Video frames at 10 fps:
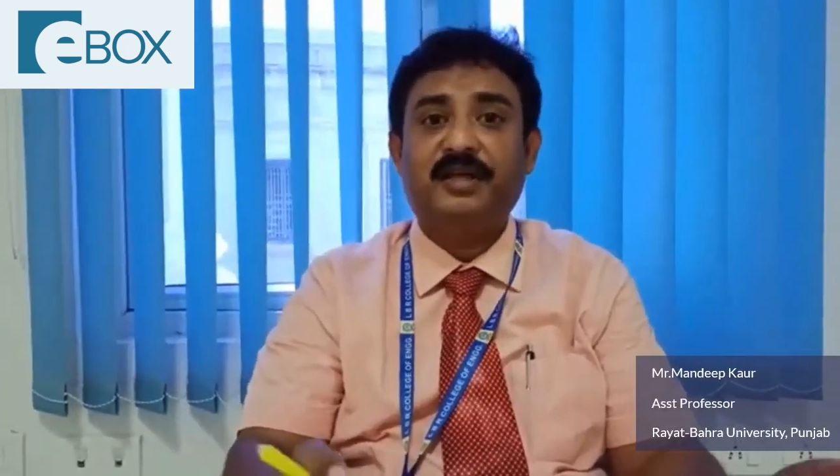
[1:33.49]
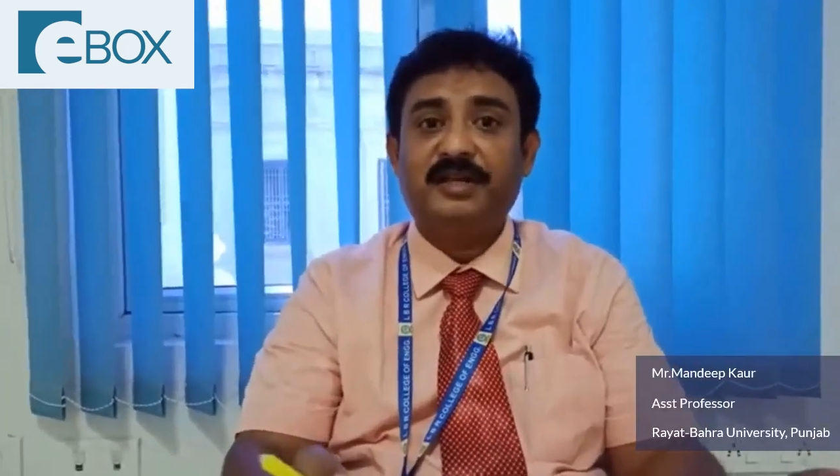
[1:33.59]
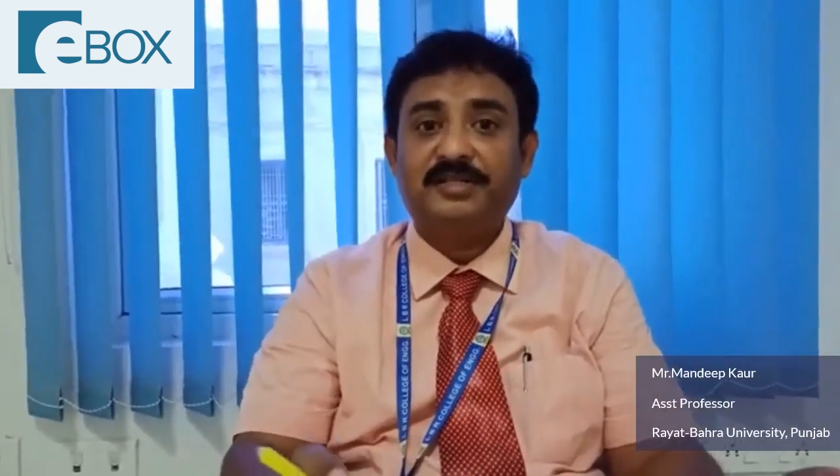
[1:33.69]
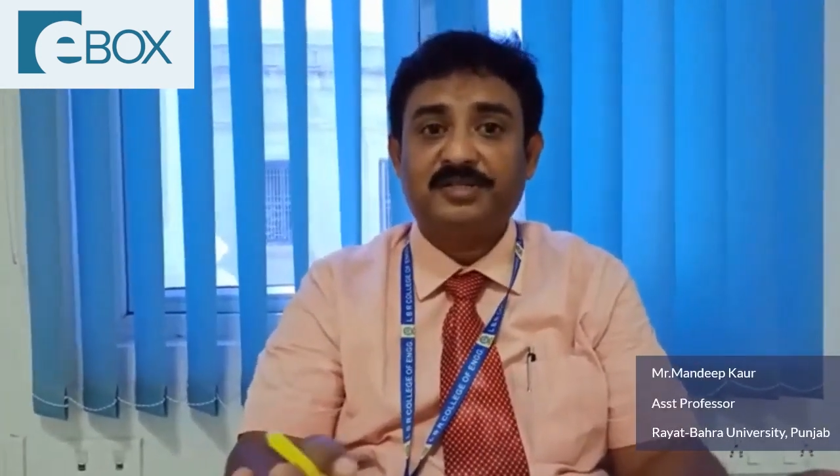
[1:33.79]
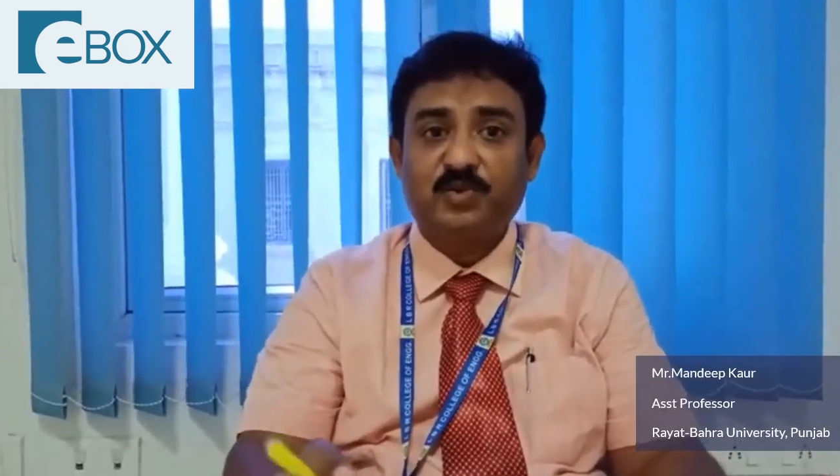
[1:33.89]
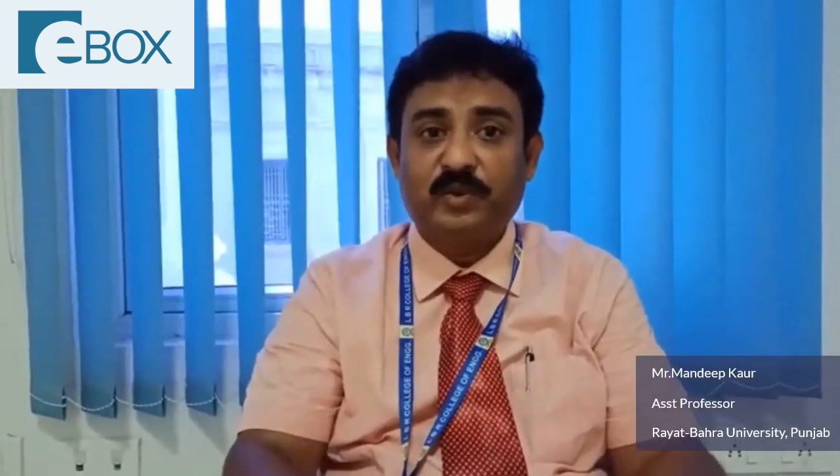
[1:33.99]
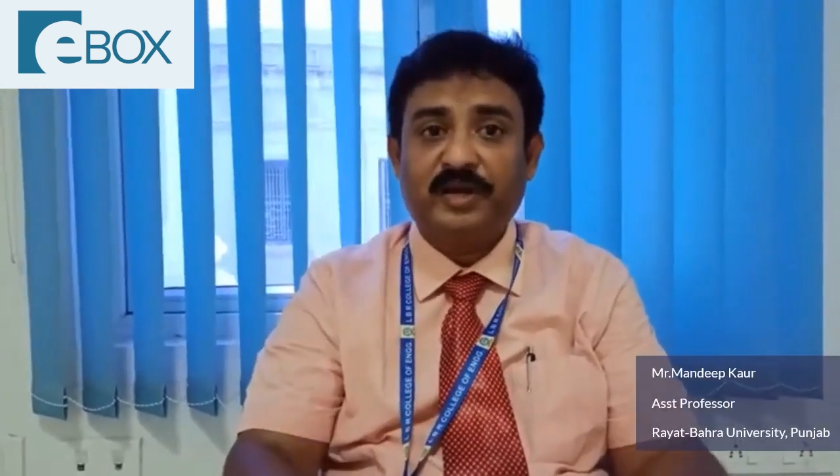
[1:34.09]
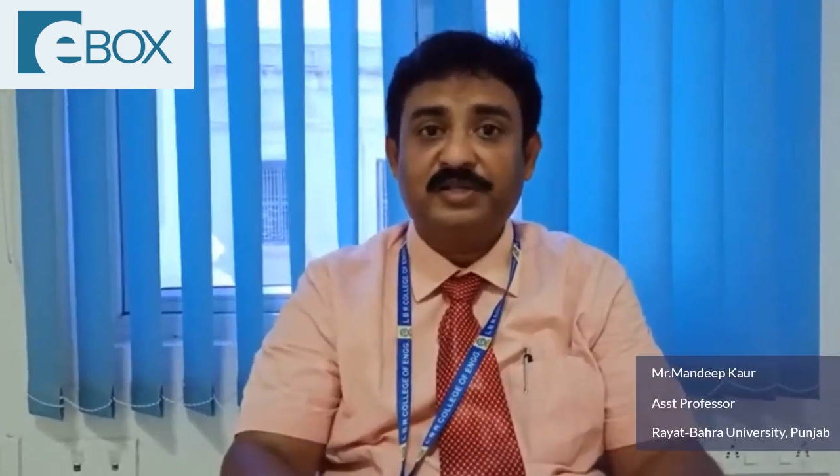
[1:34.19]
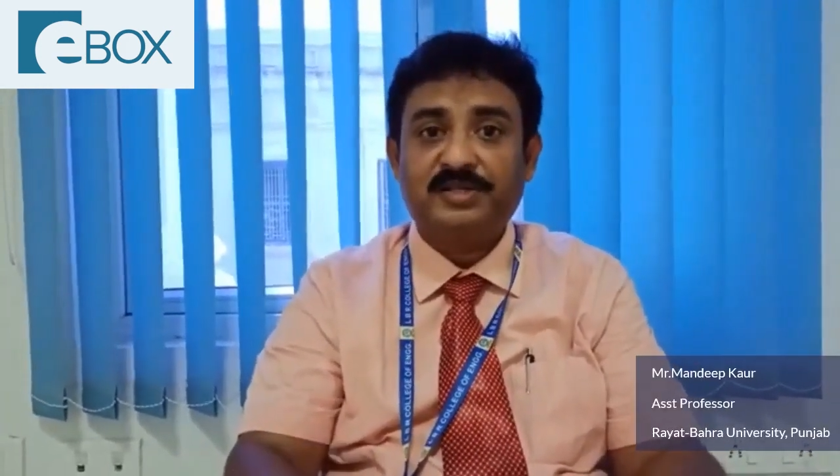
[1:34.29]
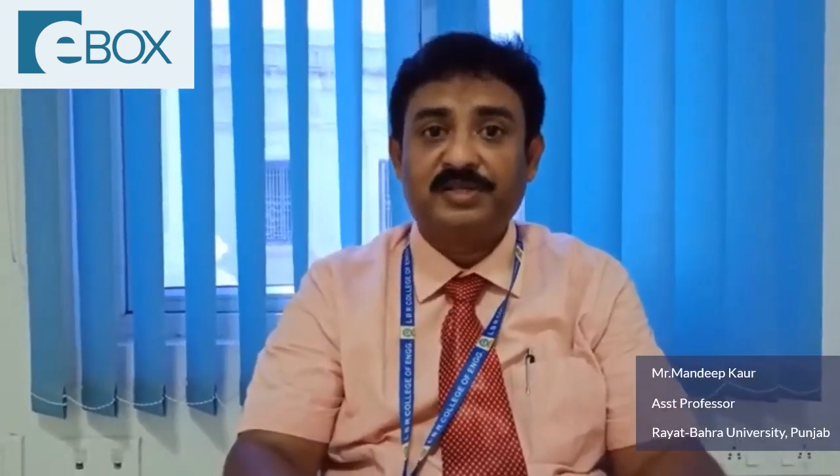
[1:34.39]
their
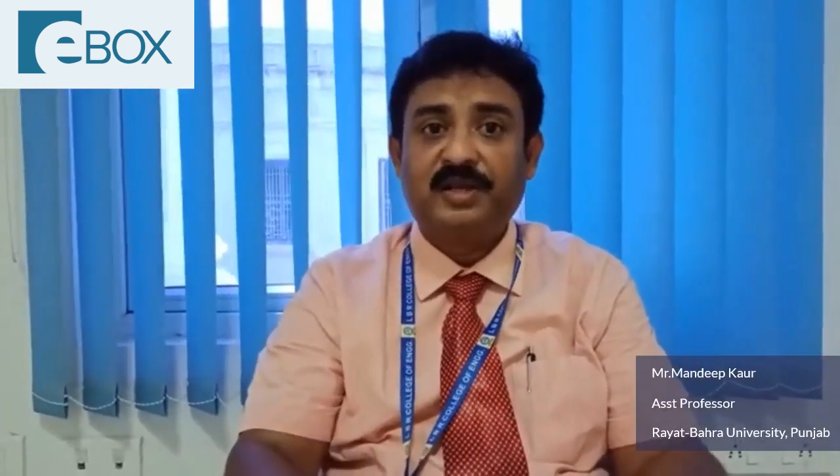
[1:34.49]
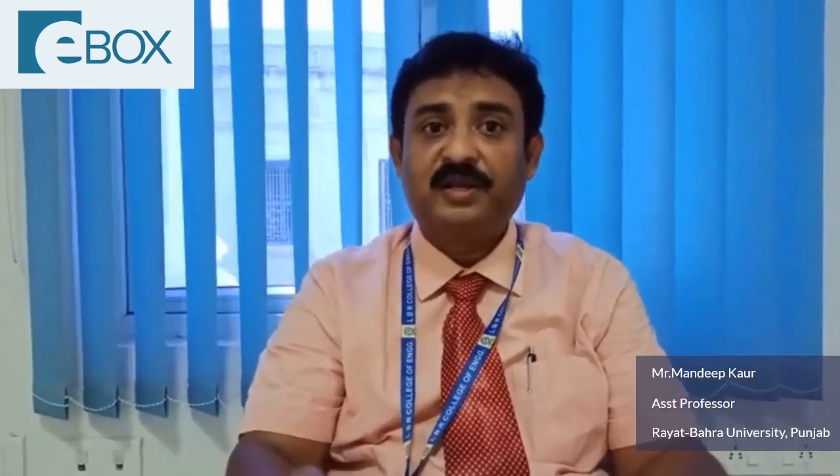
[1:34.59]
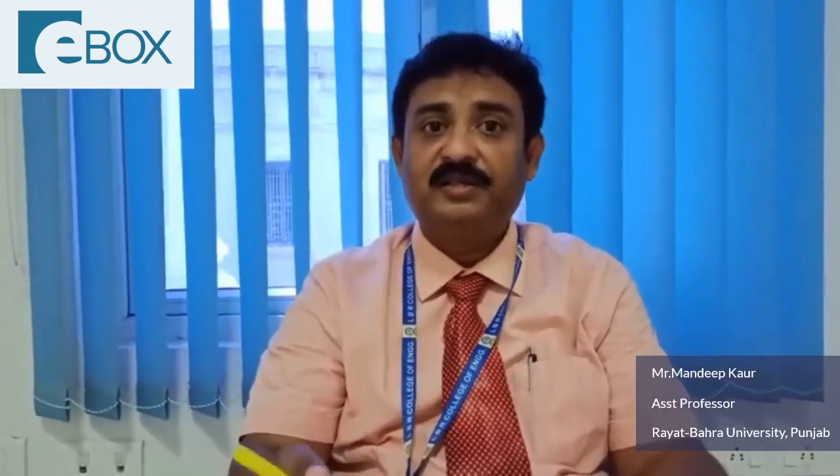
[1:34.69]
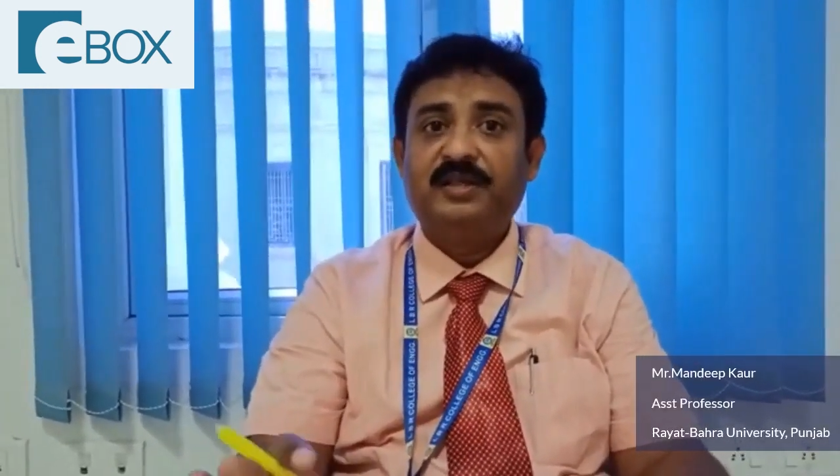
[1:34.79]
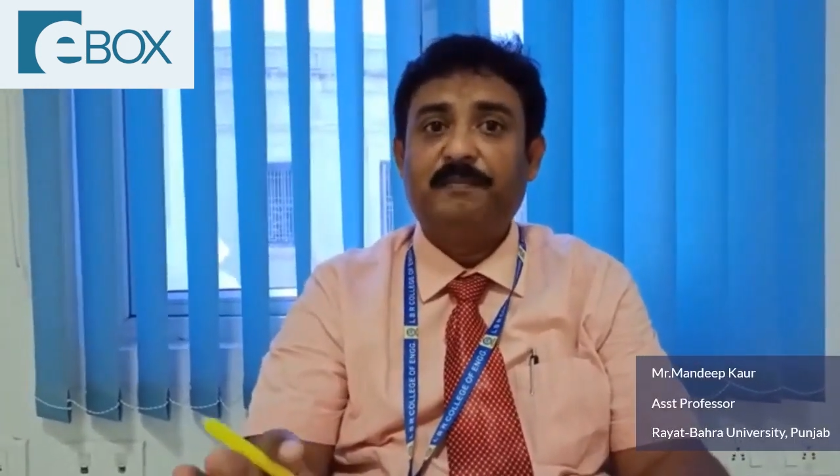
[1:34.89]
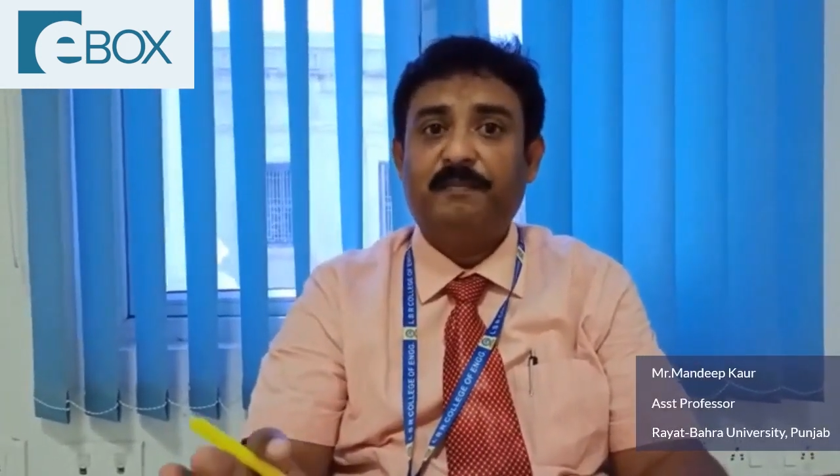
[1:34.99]
students in the